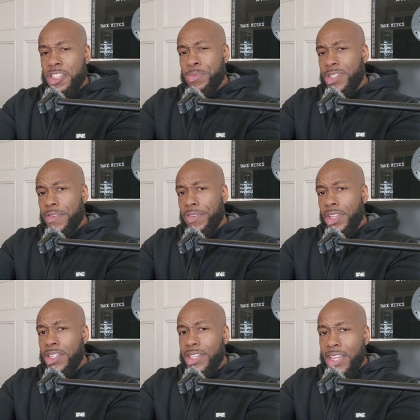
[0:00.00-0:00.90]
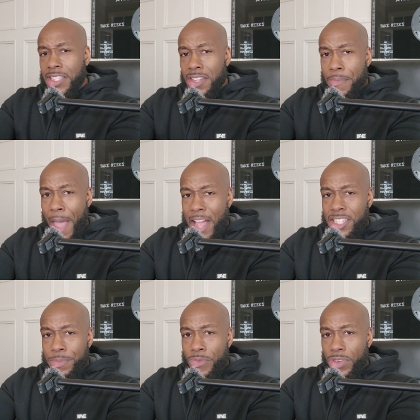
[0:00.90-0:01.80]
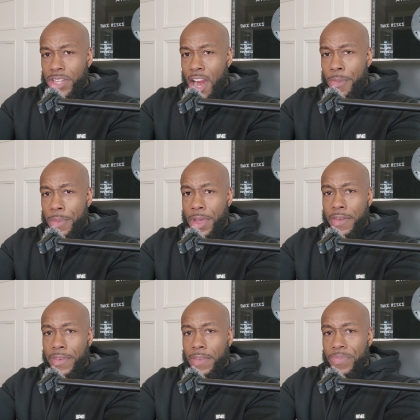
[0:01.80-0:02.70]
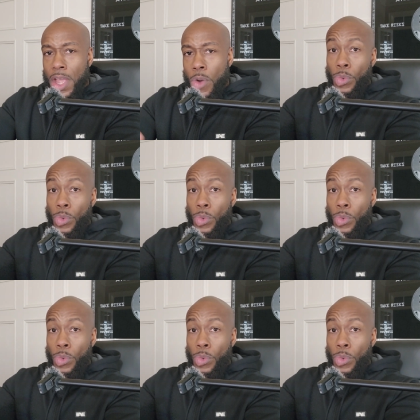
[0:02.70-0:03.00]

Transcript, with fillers: Specifically, to get to the maximum retirement benefit,